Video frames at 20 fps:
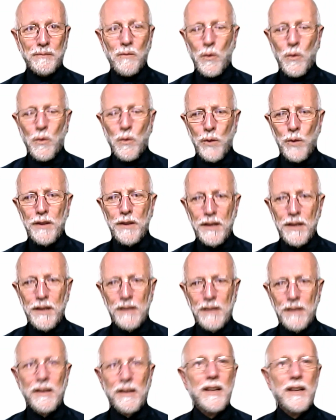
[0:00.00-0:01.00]
where
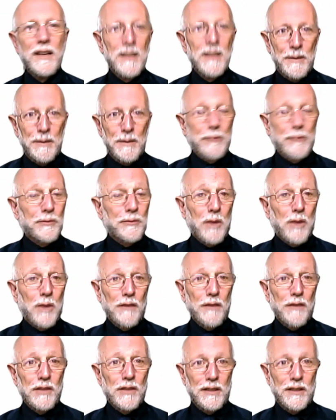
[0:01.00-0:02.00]
the people from all
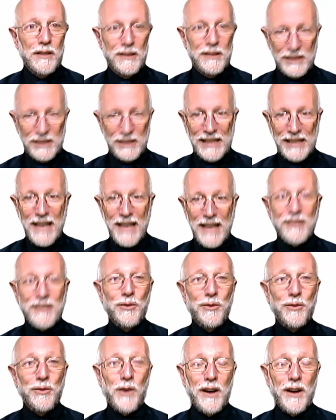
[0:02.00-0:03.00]
over the states
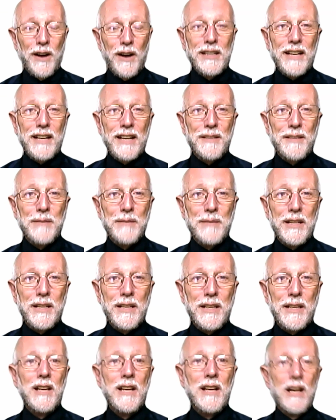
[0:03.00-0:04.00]
who are on that committee